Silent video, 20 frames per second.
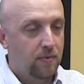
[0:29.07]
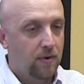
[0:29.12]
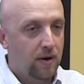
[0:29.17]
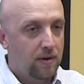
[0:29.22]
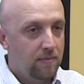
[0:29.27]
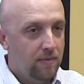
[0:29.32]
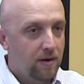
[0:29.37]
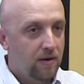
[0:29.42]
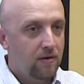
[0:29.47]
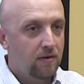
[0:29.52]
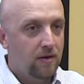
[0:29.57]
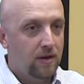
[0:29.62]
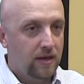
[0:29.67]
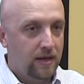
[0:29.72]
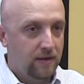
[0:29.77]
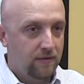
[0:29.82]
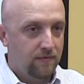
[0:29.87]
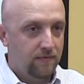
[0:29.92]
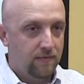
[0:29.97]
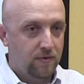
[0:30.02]

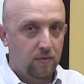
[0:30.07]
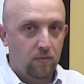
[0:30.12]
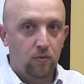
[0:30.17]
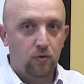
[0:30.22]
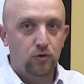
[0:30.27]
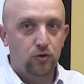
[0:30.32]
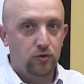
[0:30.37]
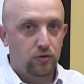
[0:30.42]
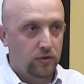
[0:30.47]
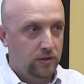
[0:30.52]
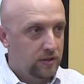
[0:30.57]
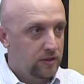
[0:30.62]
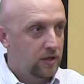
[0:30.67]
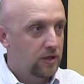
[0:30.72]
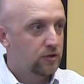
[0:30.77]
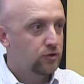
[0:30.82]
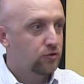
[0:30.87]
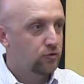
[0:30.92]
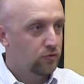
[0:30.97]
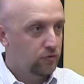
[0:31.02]
primarily commercial,
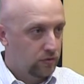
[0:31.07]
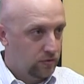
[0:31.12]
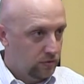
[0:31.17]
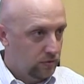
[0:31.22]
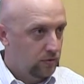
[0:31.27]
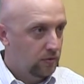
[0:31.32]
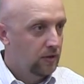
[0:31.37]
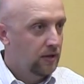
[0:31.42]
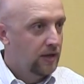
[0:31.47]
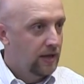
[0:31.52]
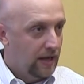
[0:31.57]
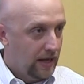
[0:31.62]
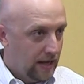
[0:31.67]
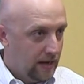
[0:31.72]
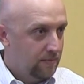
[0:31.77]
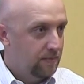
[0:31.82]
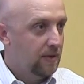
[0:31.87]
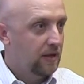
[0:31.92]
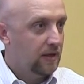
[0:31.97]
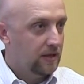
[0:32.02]
industrial,
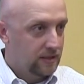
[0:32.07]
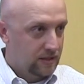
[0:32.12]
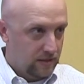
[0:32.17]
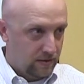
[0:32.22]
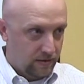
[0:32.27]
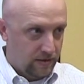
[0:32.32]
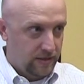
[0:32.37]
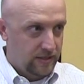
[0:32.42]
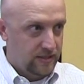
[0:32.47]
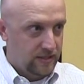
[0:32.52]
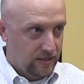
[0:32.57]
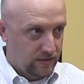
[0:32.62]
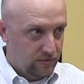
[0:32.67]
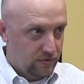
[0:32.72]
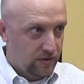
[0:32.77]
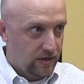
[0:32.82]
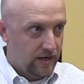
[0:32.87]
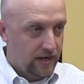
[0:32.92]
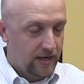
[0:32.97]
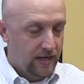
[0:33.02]
and military
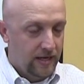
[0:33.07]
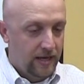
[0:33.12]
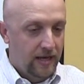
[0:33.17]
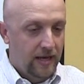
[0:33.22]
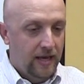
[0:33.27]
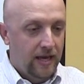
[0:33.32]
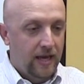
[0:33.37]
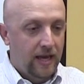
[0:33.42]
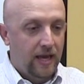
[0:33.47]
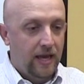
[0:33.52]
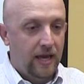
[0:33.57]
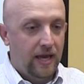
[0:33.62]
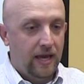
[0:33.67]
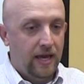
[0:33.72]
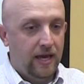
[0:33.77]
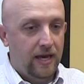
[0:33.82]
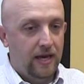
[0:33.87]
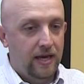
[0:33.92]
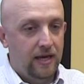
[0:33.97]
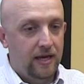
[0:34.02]
centric.
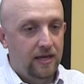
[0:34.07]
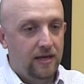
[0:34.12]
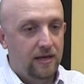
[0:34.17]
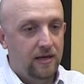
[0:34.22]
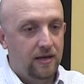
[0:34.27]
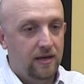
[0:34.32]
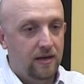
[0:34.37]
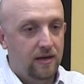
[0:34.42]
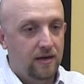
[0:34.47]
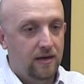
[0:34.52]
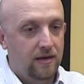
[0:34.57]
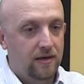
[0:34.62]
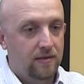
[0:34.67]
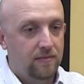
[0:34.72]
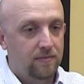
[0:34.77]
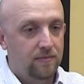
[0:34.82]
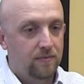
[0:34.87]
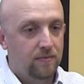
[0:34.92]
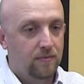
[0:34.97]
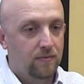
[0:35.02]
And
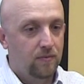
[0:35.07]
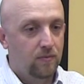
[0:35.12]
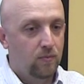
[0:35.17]
um,